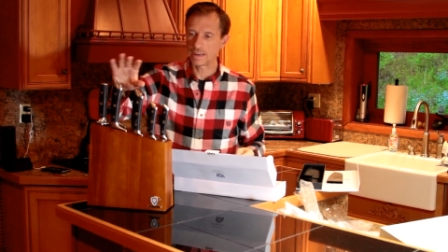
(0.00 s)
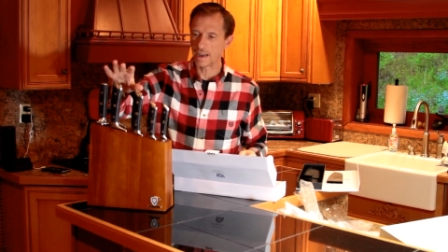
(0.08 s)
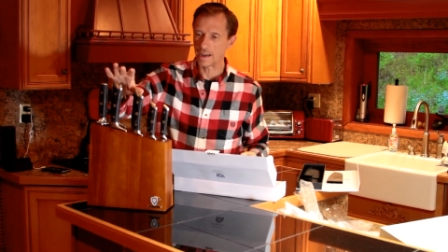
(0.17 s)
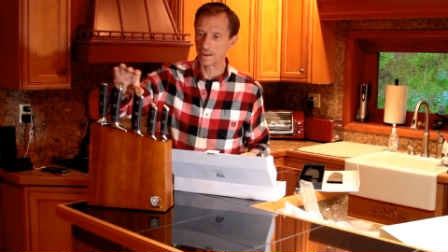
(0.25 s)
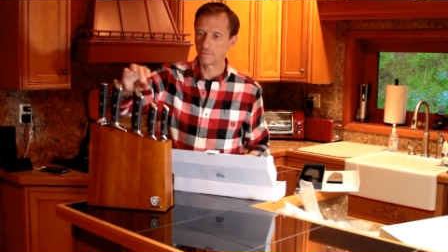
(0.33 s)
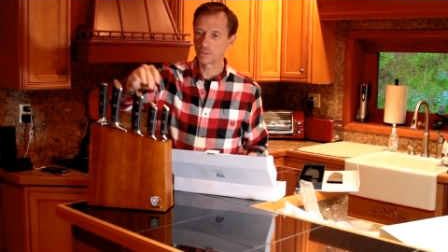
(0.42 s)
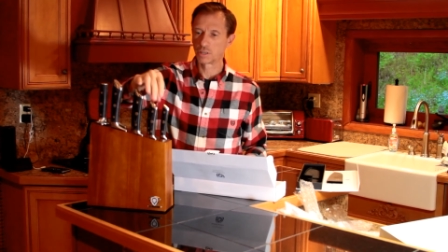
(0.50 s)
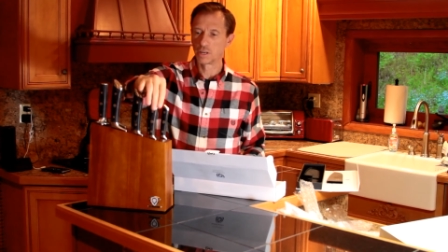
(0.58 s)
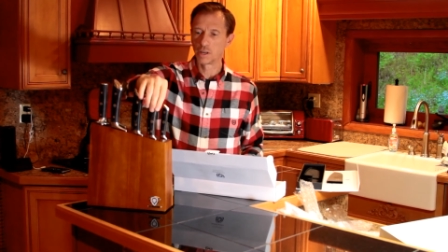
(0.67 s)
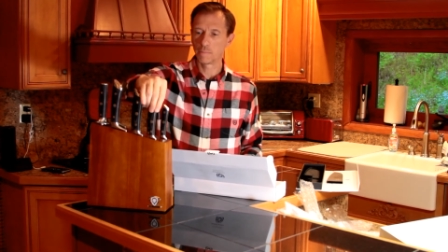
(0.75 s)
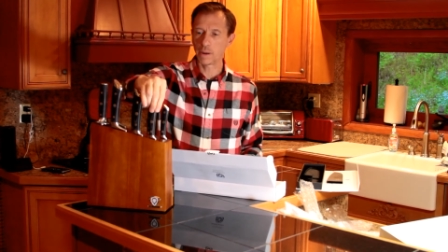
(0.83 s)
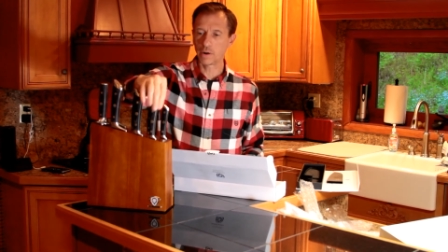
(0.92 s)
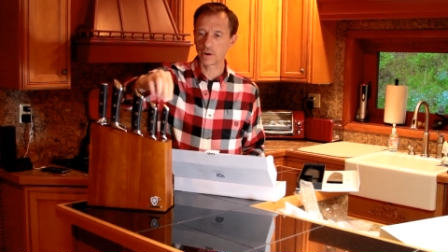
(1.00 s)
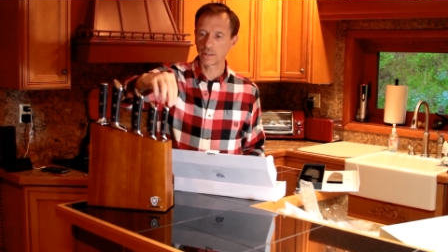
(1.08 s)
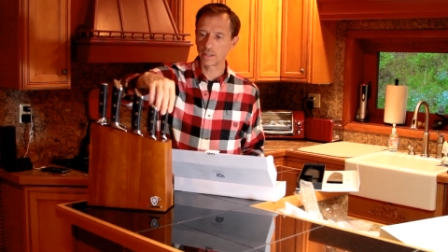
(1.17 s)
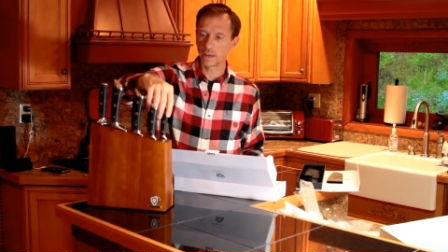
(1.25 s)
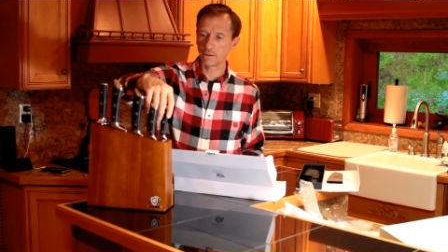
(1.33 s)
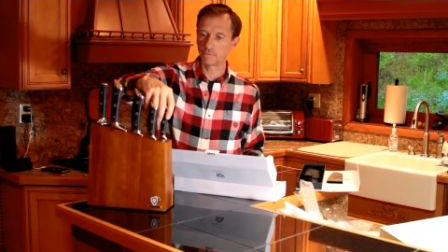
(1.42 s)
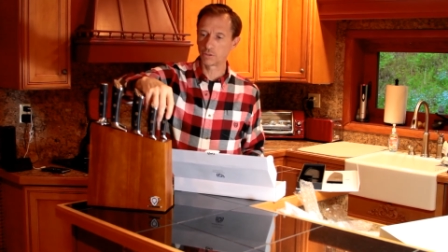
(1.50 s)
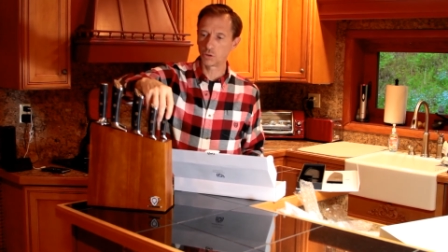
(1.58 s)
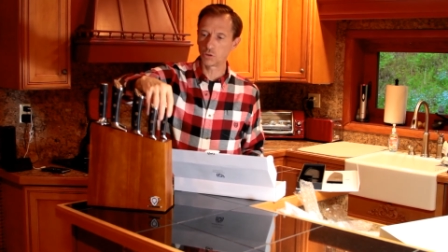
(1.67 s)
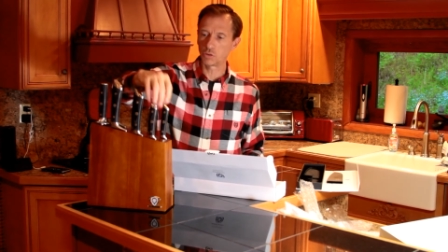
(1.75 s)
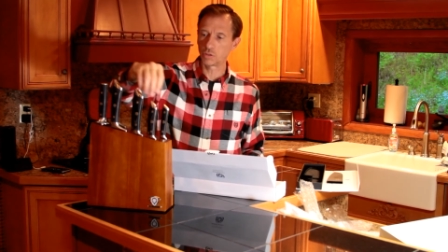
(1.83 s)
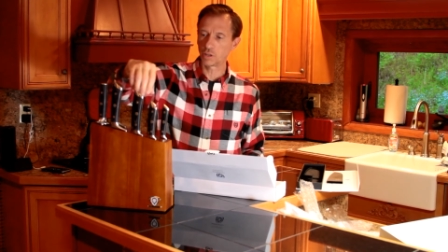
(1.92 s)
knives, paring knife, 2
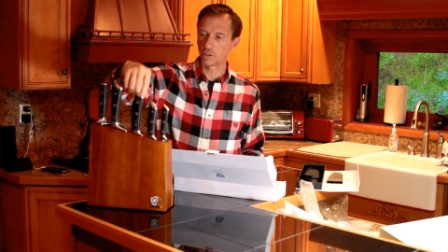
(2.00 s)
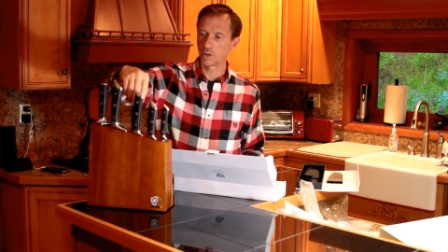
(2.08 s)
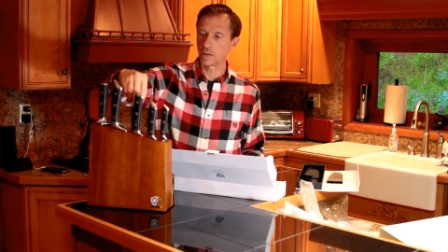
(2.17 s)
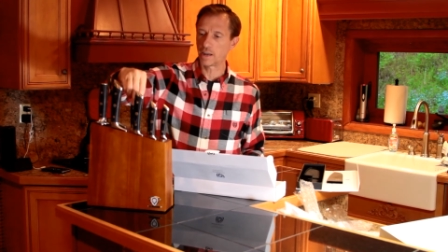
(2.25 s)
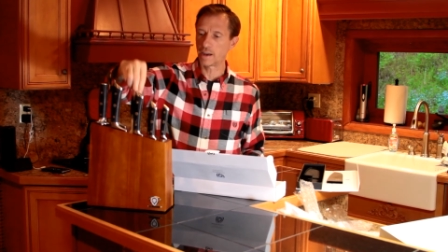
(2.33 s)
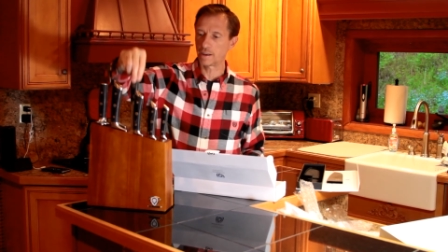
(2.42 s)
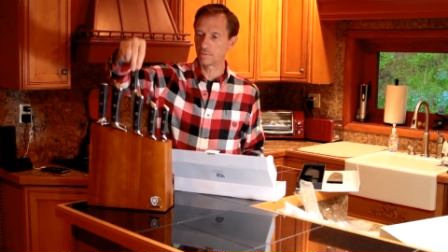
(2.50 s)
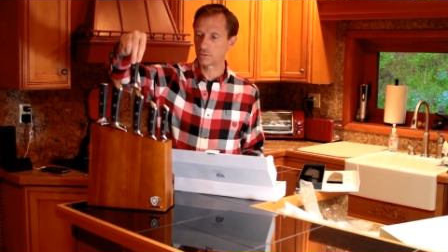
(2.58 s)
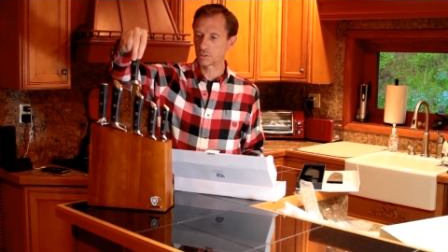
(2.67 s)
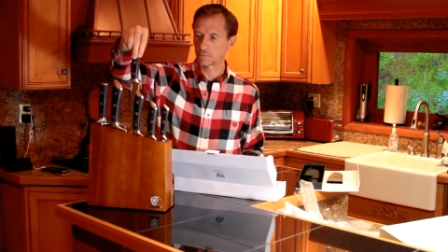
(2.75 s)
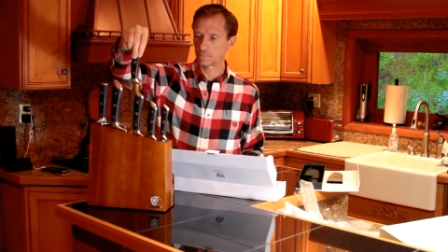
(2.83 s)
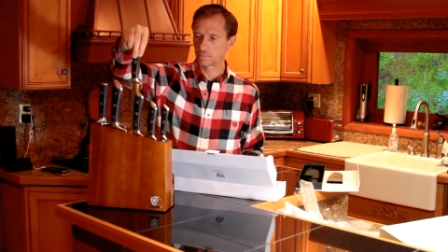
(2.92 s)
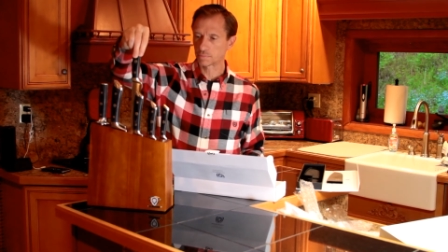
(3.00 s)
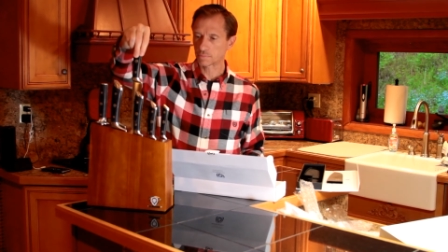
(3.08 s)
utility knives,